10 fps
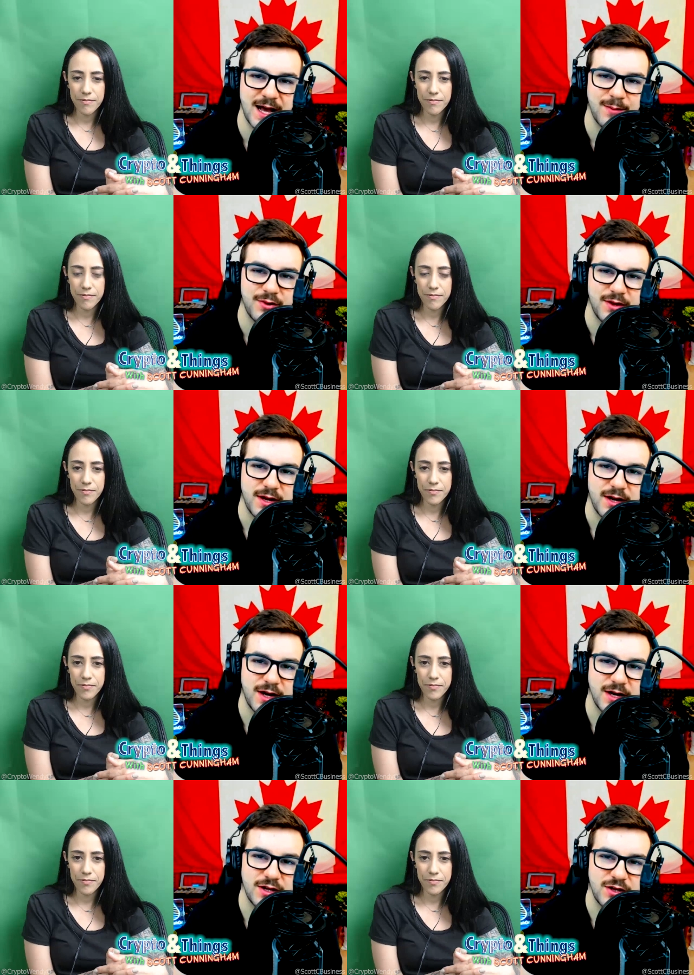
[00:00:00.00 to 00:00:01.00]
Speaker 1: dapp.
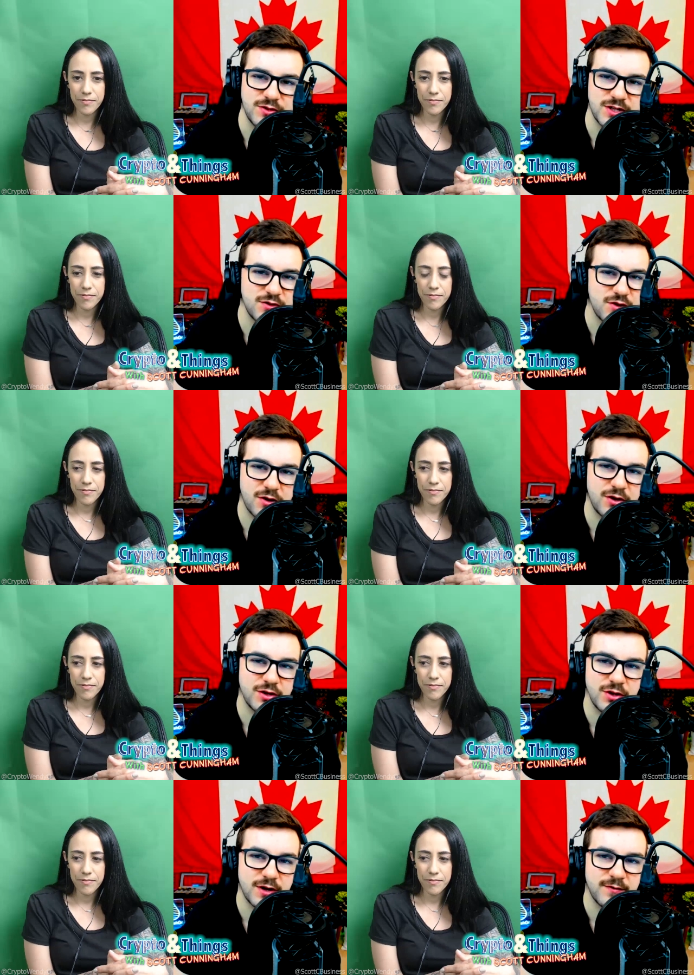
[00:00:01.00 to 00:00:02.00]
Uh, you said you're not
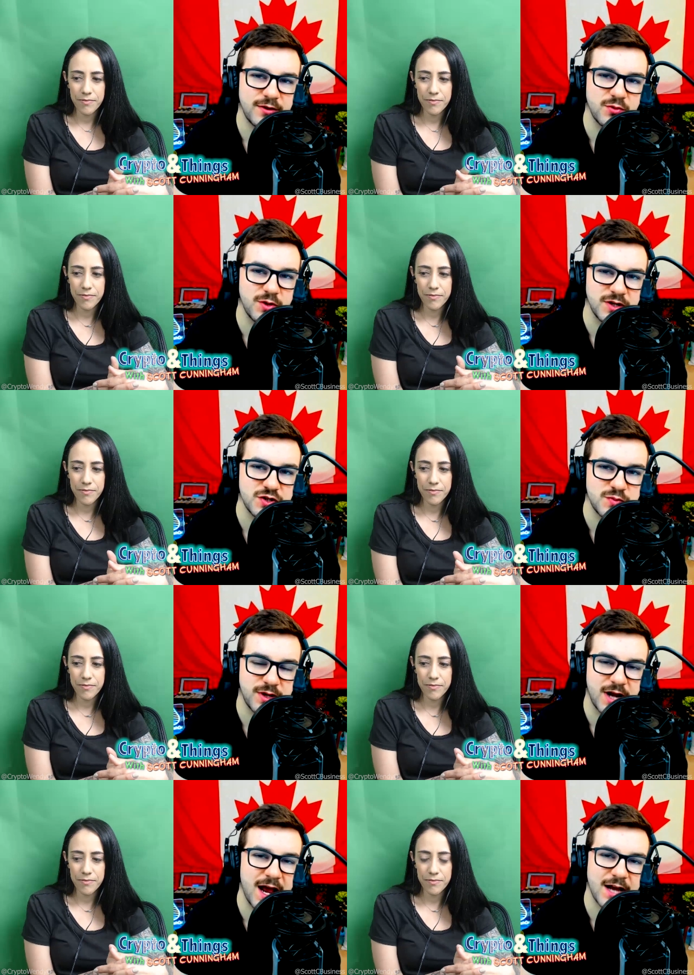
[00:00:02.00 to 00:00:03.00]
on a lot of other
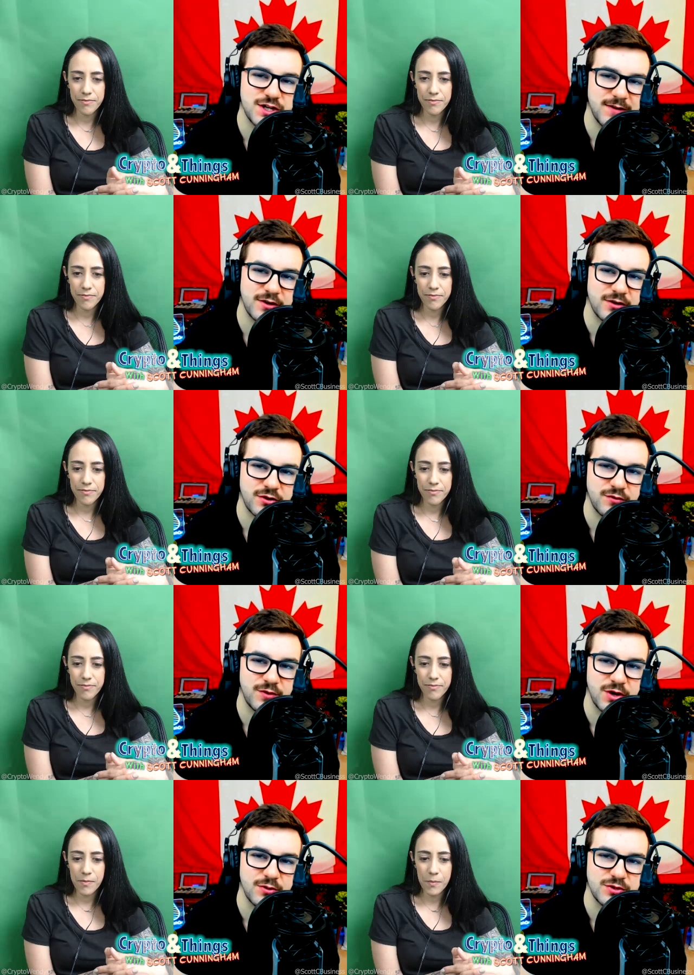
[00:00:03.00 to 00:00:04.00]
ones, but I actually haven't heard
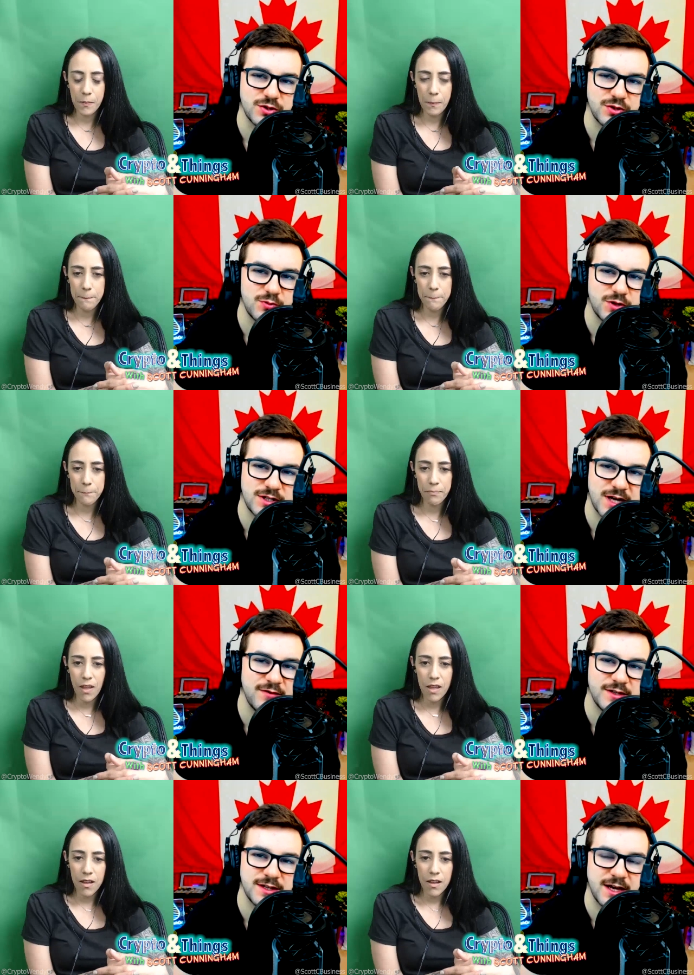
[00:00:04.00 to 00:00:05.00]
of Note. So do you want to
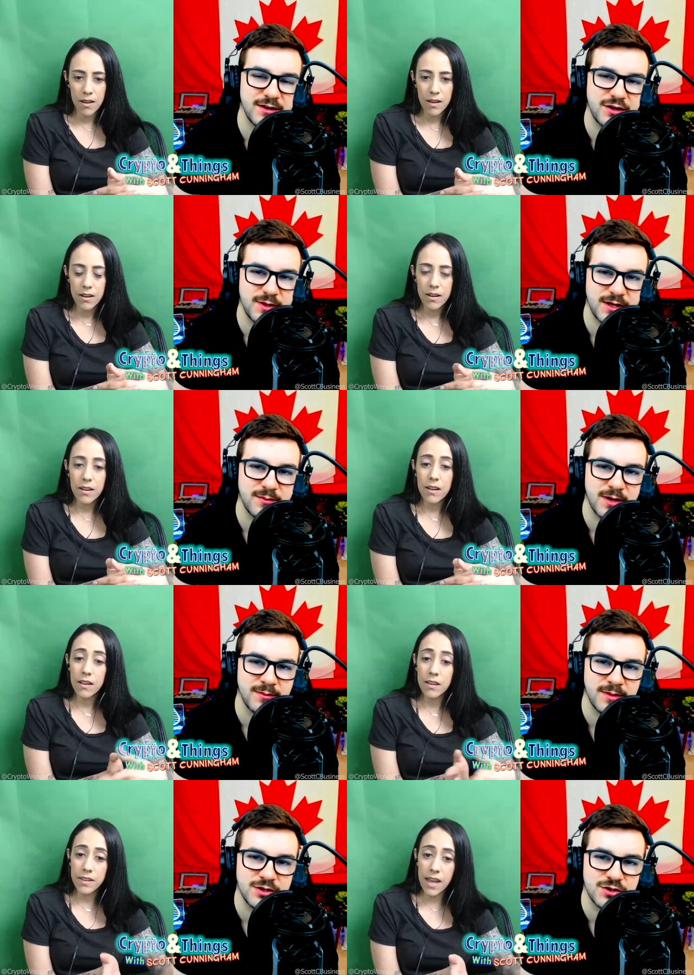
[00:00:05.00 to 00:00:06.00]
dive into that a little bit? I'm,
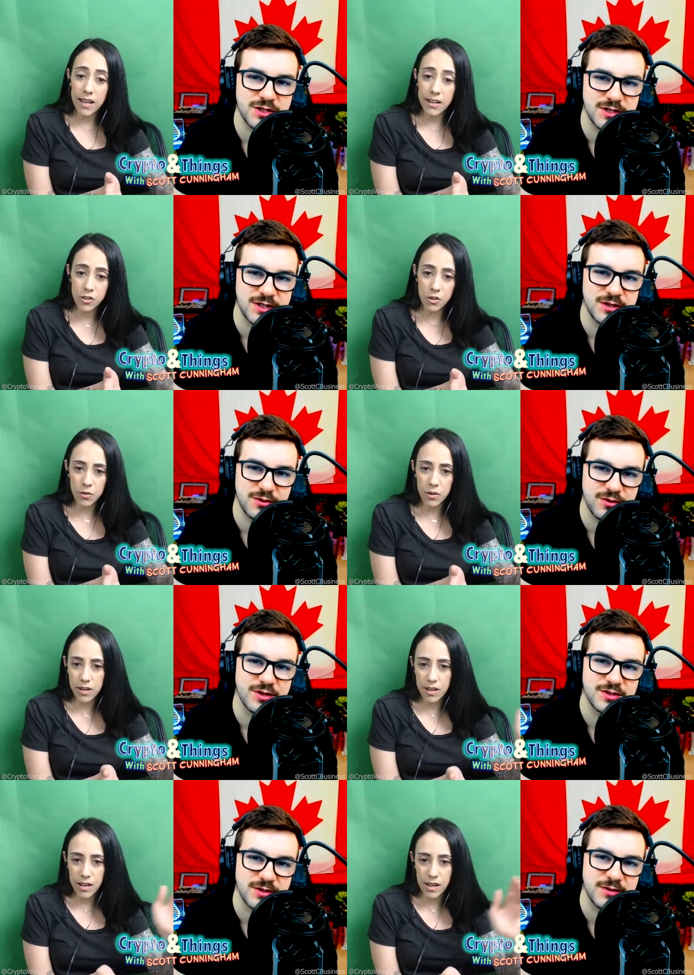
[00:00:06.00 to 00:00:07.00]
Speaker 2: yeah, I'm interested so, to hear
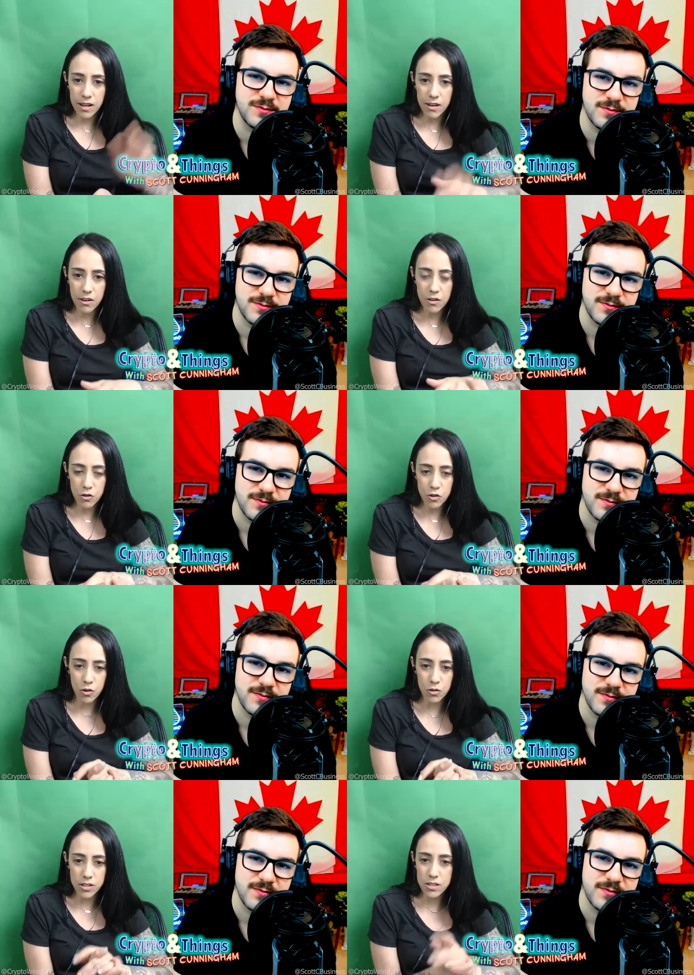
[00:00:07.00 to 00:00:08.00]
your thoughts on it. So
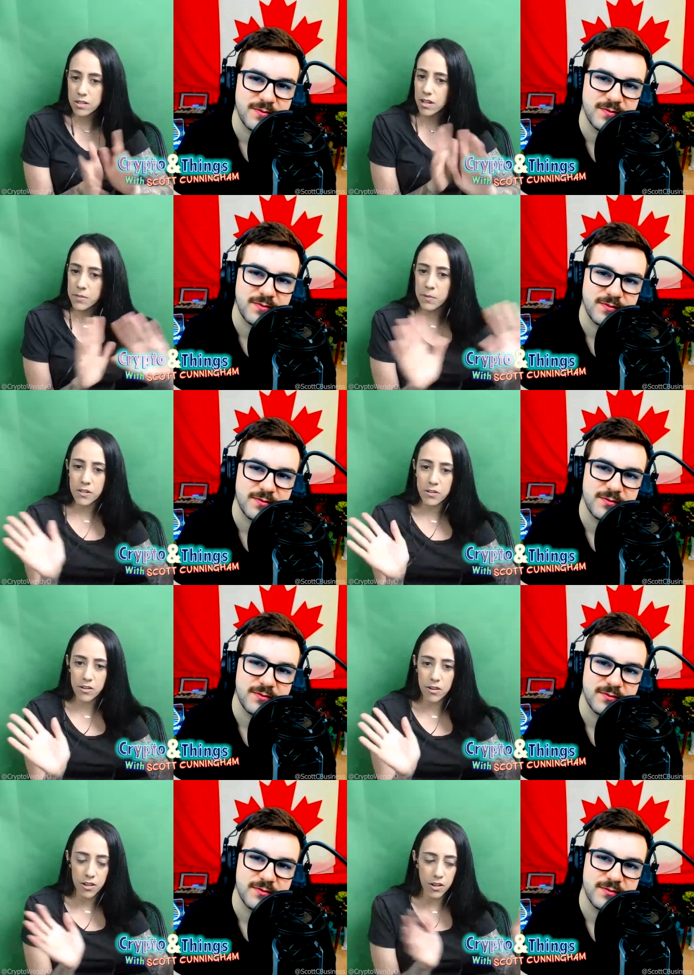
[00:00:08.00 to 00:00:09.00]
this is not sponsored at
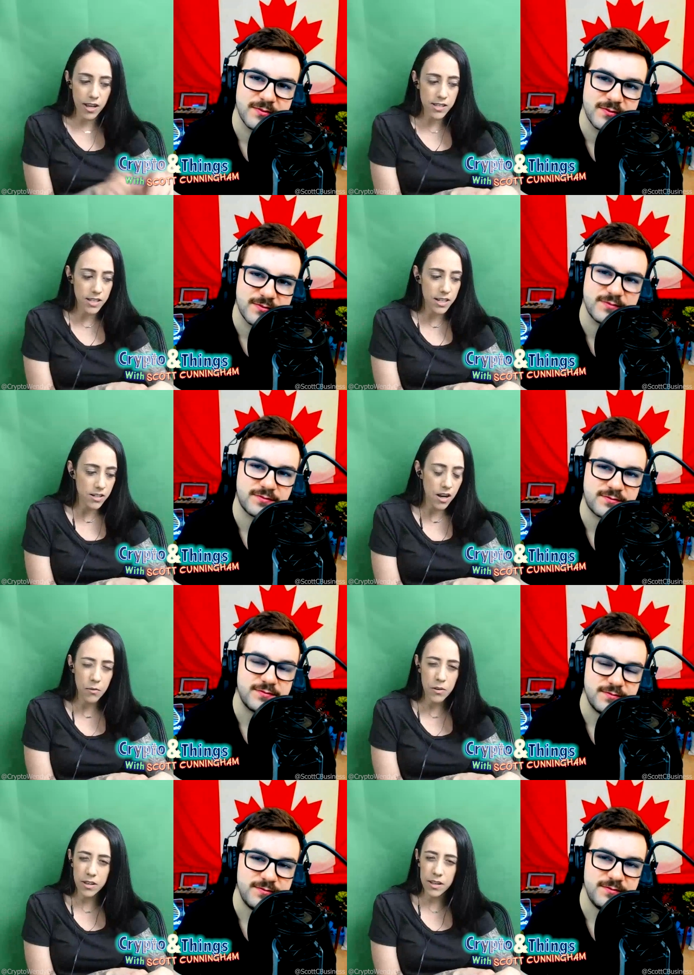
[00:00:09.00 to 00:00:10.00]
all, you guys. And it's not
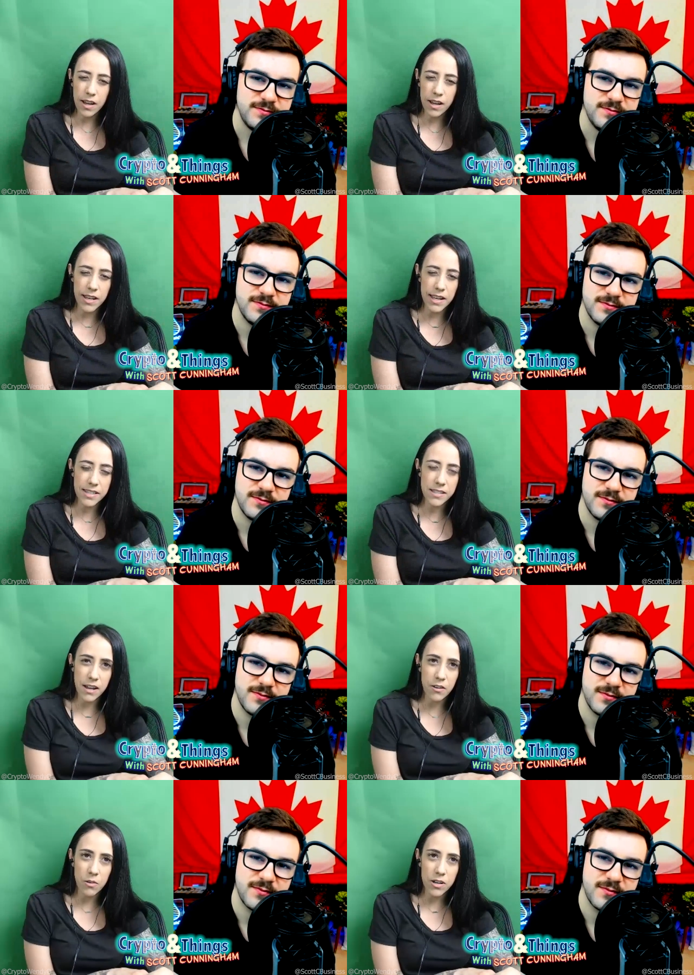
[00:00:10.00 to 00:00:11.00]
really, it's, I
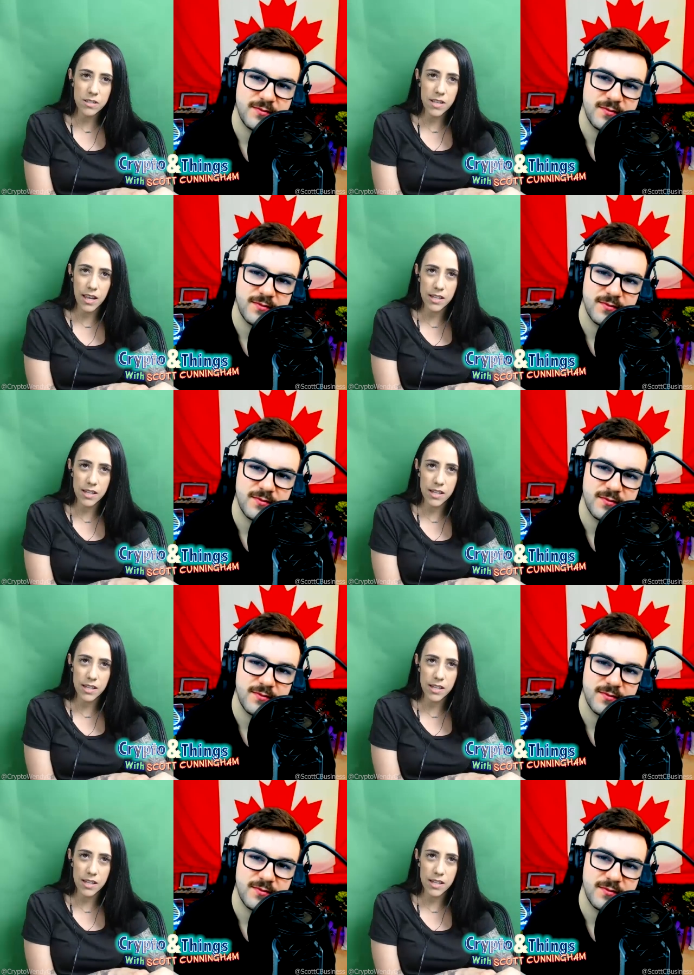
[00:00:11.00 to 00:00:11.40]
don't want to say it's